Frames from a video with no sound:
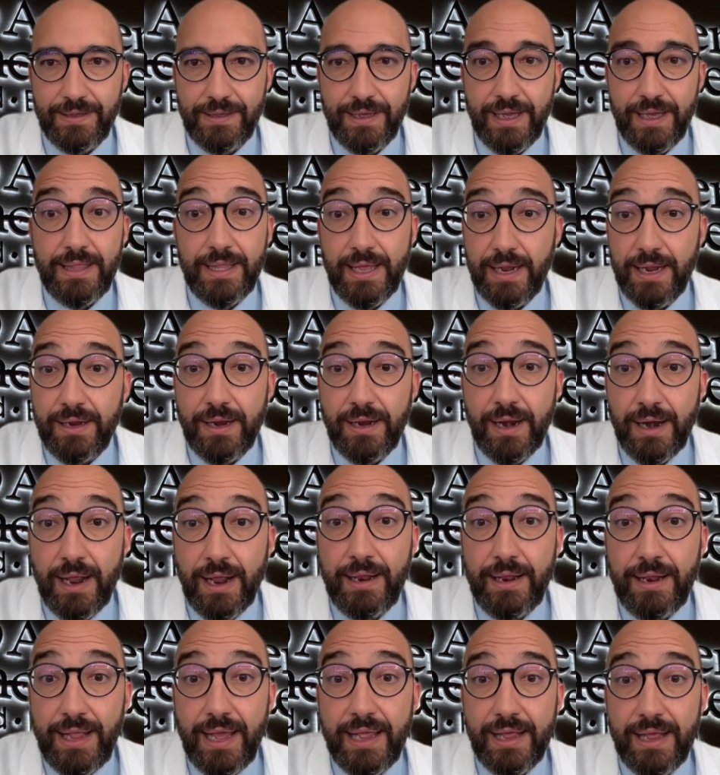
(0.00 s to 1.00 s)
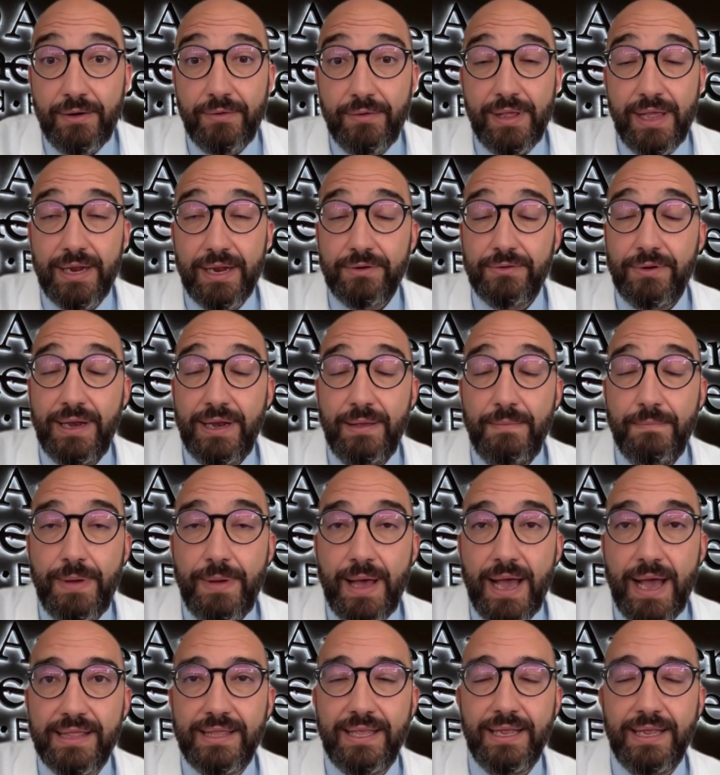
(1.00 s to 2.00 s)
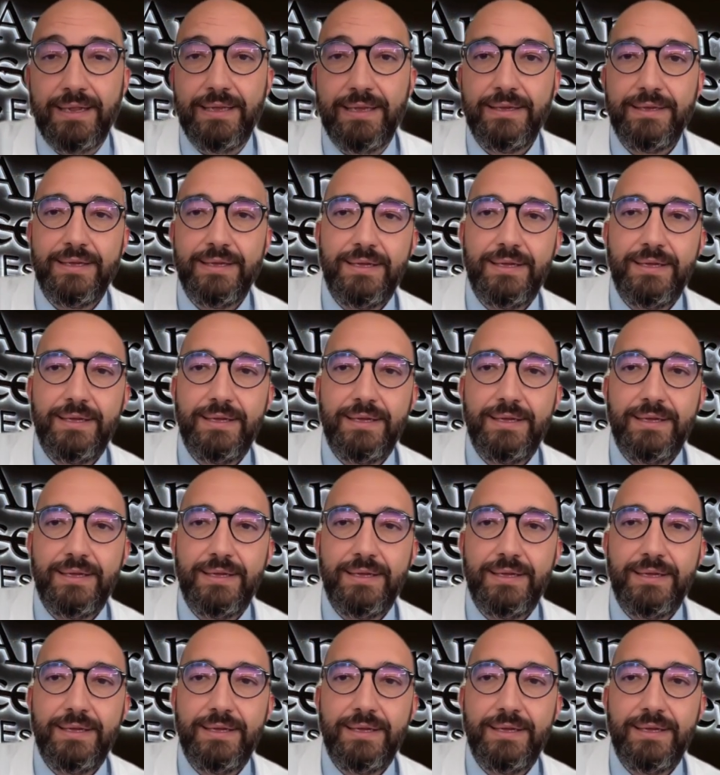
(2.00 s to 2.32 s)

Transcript: And diarrhea is really impacting.